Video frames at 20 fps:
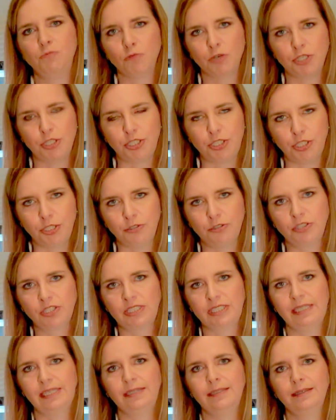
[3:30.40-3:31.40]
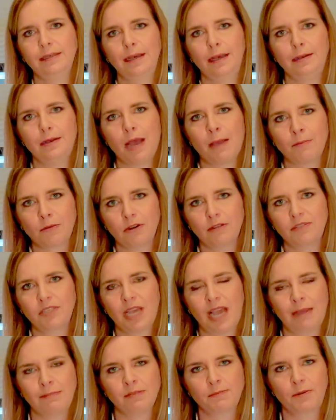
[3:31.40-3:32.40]
Reduce the number of
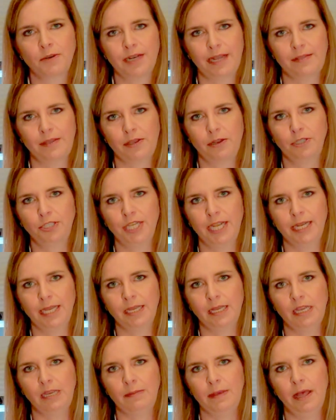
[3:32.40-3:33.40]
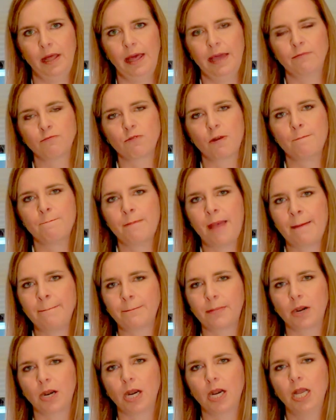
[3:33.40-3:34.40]
times per day that you're checking email, and
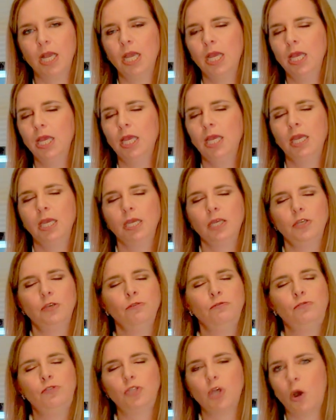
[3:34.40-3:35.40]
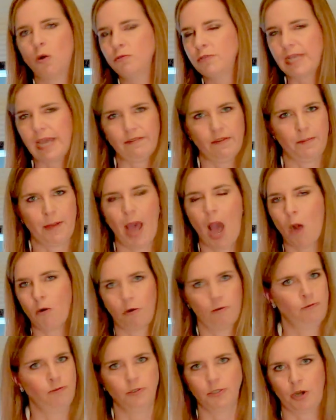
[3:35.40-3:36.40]
remember, you don't have a
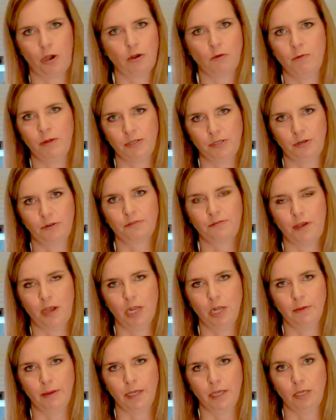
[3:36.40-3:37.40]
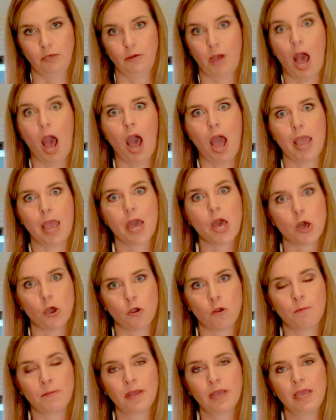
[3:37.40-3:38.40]
powerful dark wizard following you, I
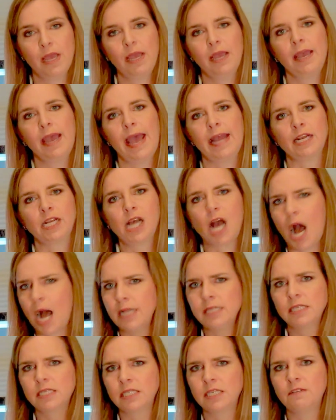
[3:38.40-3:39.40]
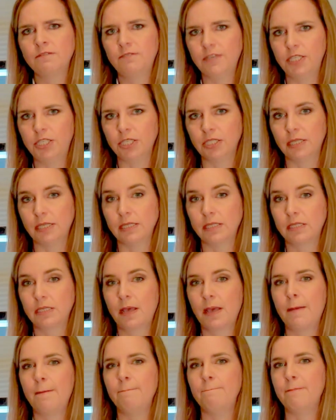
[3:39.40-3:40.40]
hope, and constant
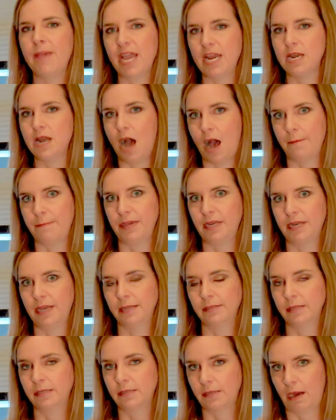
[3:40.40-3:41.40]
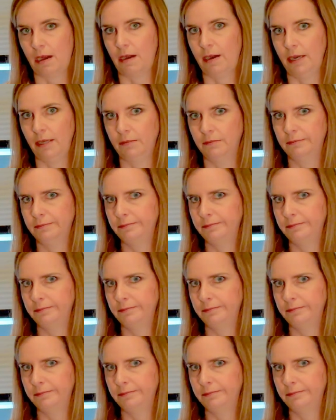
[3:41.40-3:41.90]
vigilance may not be necessary.